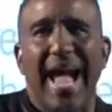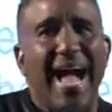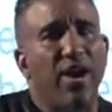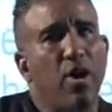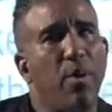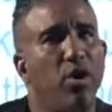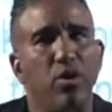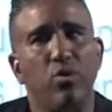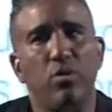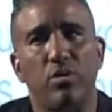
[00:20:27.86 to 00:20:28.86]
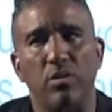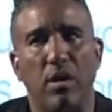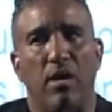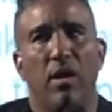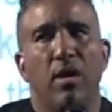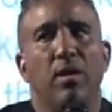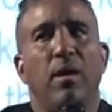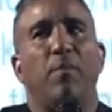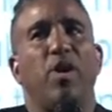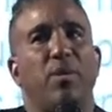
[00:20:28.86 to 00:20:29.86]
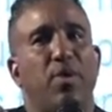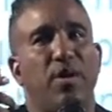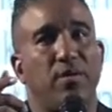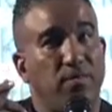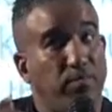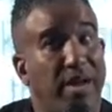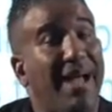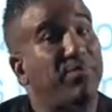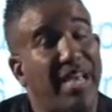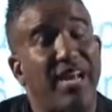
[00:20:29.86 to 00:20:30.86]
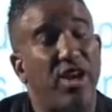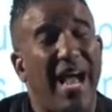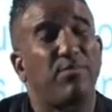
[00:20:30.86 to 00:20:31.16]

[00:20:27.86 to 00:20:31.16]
I don't know about you, but I'm telling you,